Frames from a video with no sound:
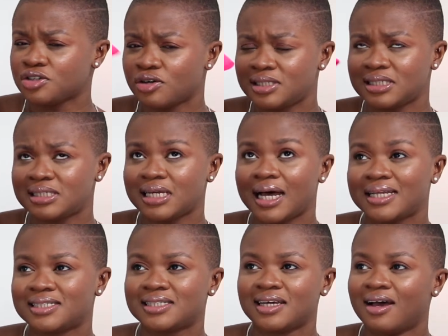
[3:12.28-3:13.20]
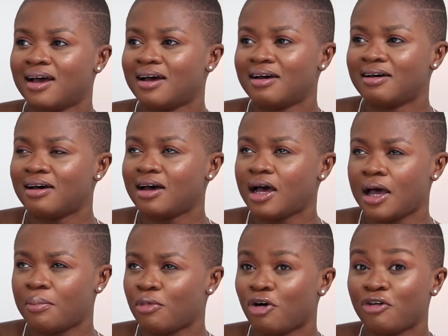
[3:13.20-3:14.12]
got it at
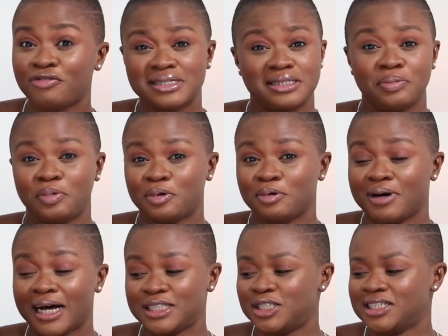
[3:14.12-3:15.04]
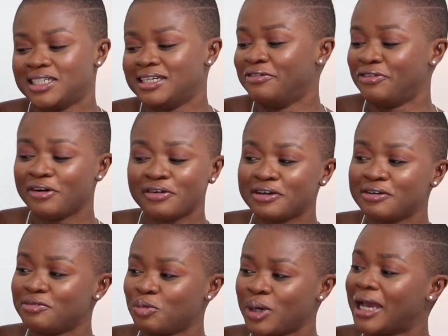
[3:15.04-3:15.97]
um, Office Depot actually very
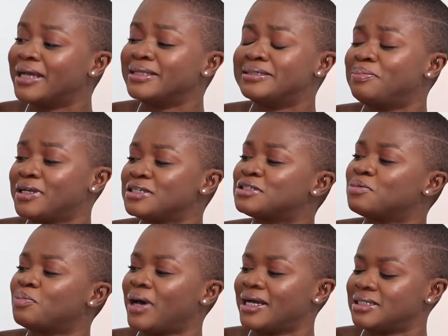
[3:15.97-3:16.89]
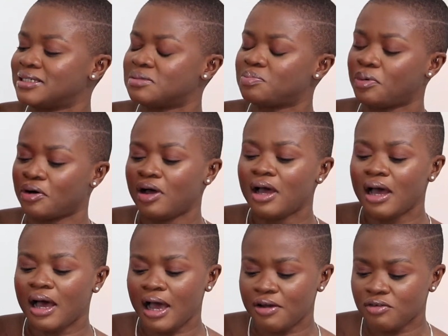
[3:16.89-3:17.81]
weird place to buy this but
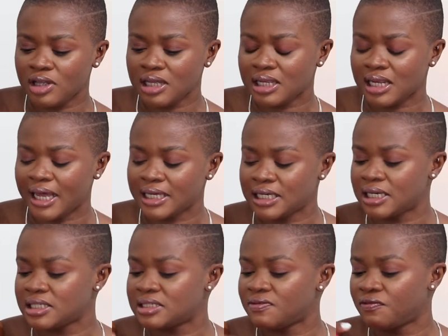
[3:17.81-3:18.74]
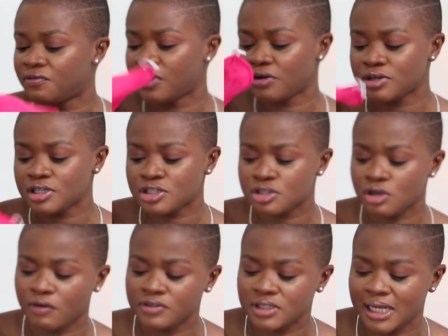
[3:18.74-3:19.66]
I really like it, very
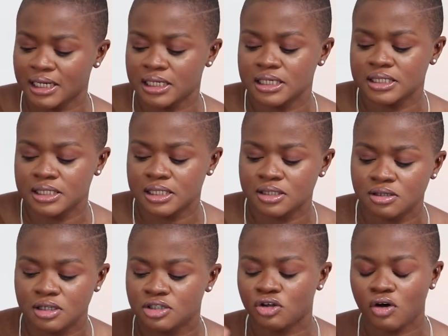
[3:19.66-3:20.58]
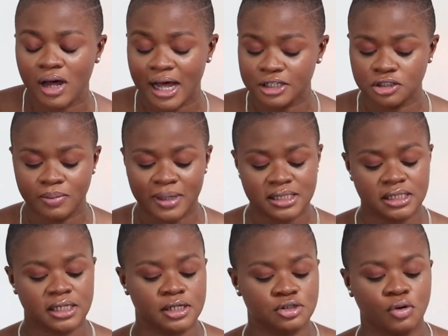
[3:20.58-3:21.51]
soft and easy to, it's not harsh on my
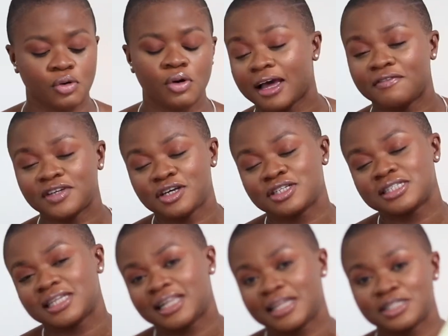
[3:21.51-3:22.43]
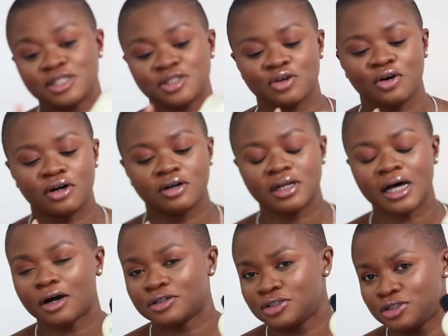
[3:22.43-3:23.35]
skin at all. After using the cleansing oil,
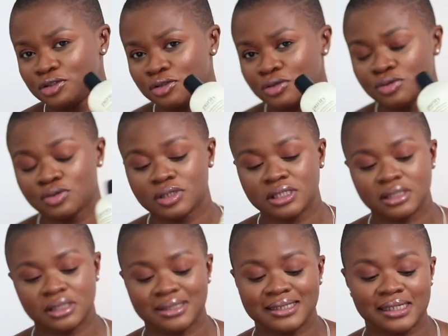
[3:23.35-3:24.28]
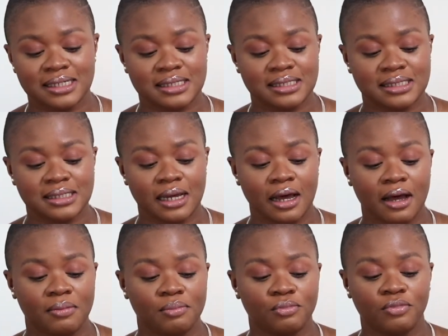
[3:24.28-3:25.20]
I would use this
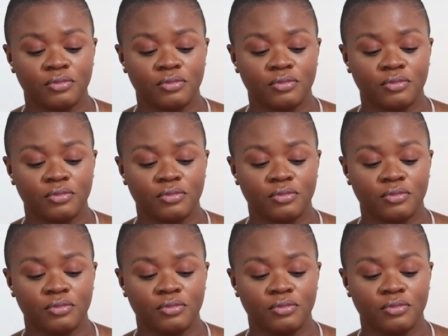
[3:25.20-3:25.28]
um,